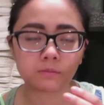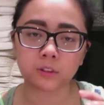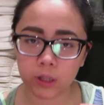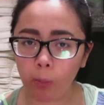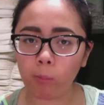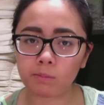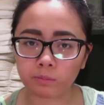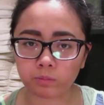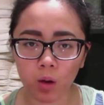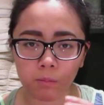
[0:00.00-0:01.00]
Yeah.
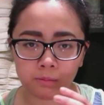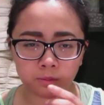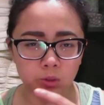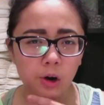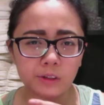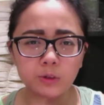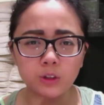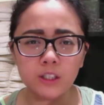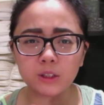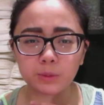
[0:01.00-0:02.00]
Oh, this
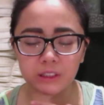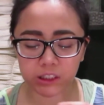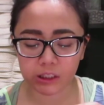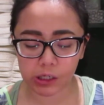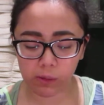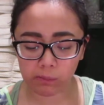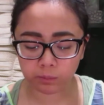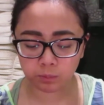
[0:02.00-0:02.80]
one has peanuts in it.